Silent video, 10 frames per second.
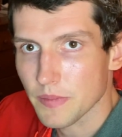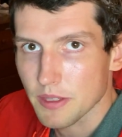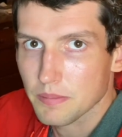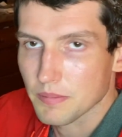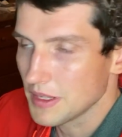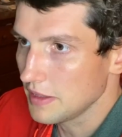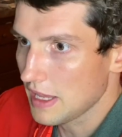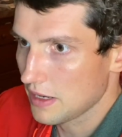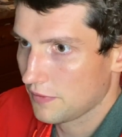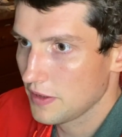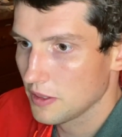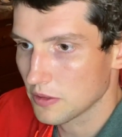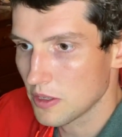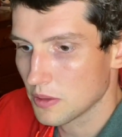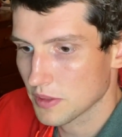I mean, the NFL,
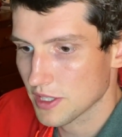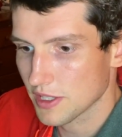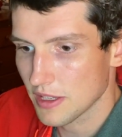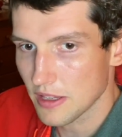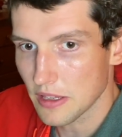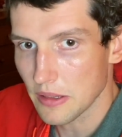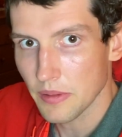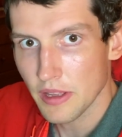you don't see